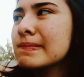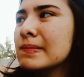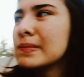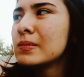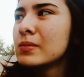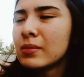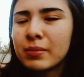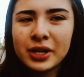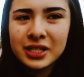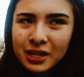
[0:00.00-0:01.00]
with me.
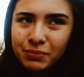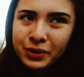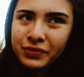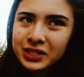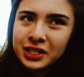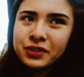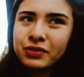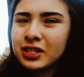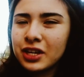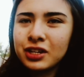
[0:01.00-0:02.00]
But you said in previous
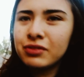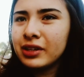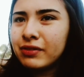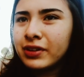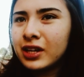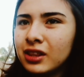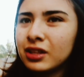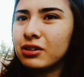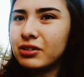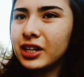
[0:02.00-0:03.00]
interviews that you didn't really fit in
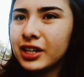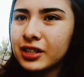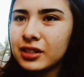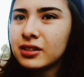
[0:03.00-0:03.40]
though, right?